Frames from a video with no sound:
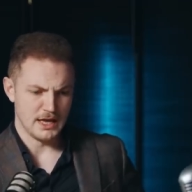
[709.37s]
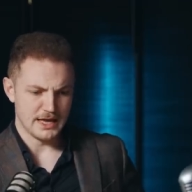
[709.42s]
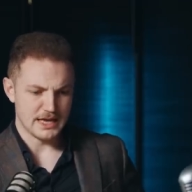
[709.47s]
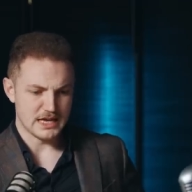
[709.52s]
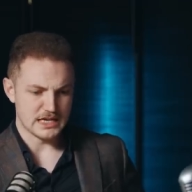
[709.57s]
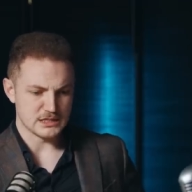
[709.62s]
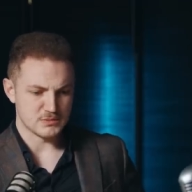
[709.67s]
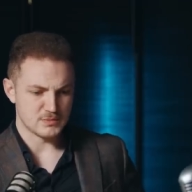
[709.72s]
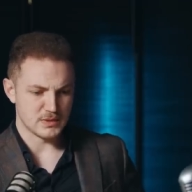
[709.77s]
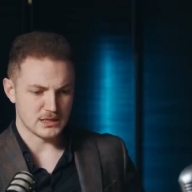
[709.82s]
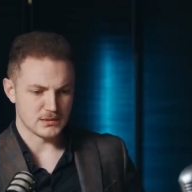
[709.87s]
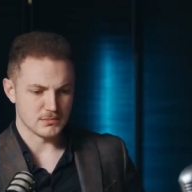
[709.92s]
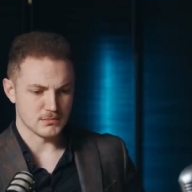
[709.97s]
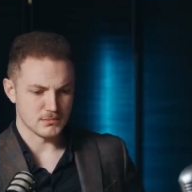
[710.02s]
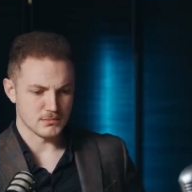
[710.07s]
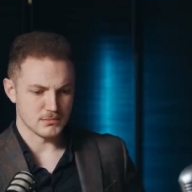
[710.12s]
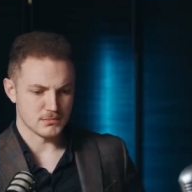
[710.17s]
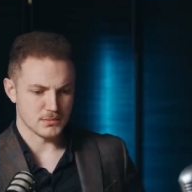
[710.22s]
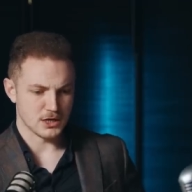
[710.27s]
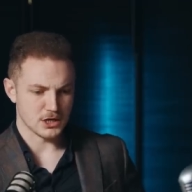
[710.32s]
it's
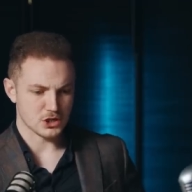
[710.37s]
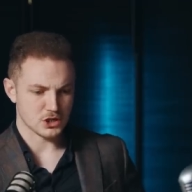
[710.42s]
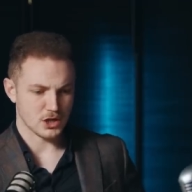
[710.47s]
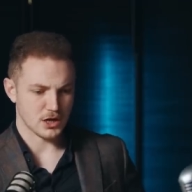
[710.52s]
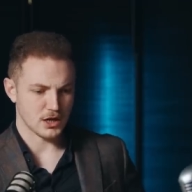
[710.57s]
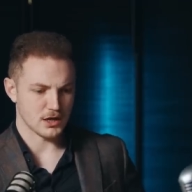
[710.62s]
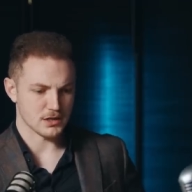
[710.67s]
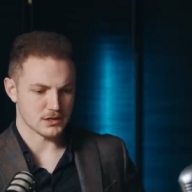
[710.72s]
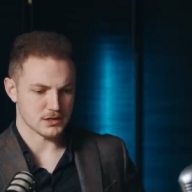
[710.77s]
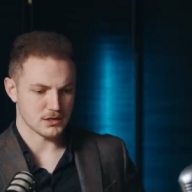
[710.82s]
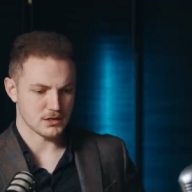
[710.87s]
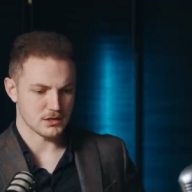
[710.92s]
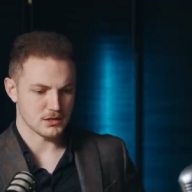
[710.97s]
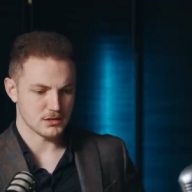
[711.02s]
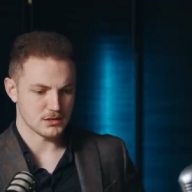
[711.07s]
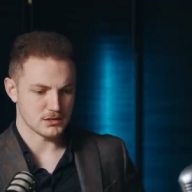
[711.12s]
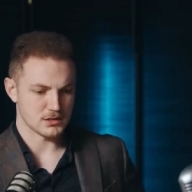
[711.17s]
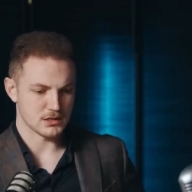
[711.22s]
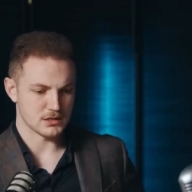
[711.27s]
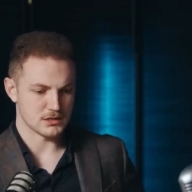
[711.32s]
been much harder
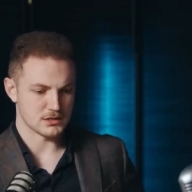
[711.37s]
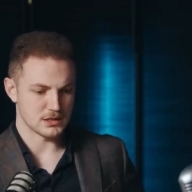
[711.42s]
to,